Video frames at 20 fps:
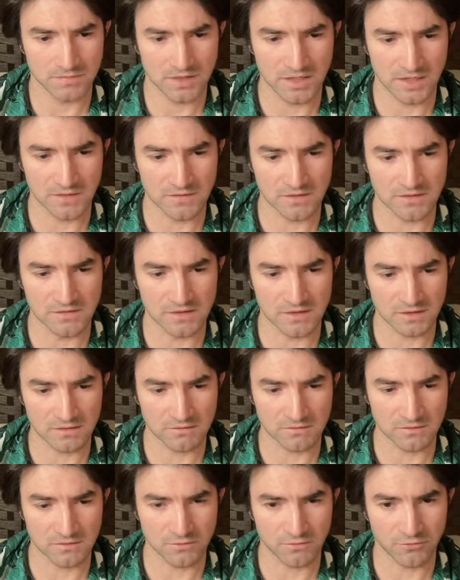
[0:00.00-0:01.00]
And then the,
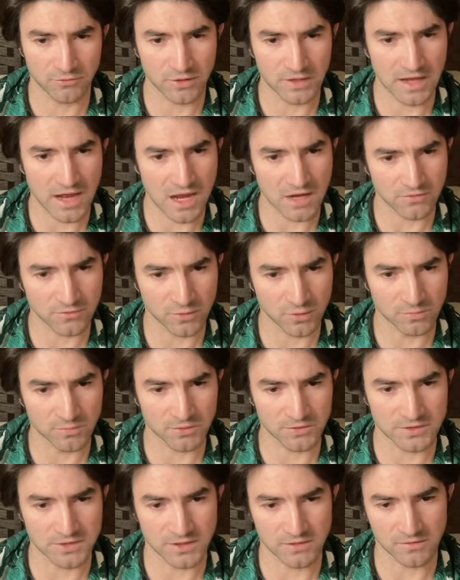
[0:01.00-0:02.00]
the free cash flow
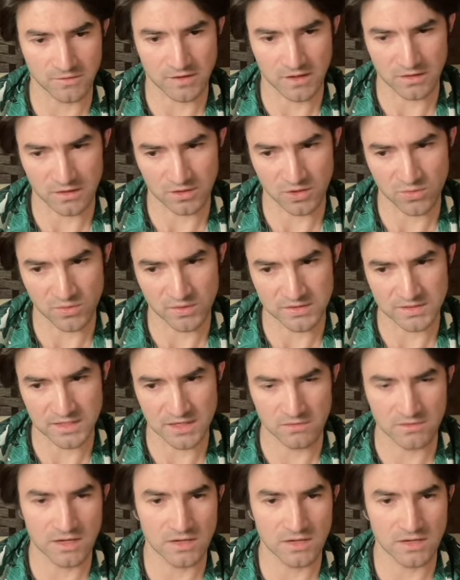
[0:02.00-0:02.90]
per share is kind of going down.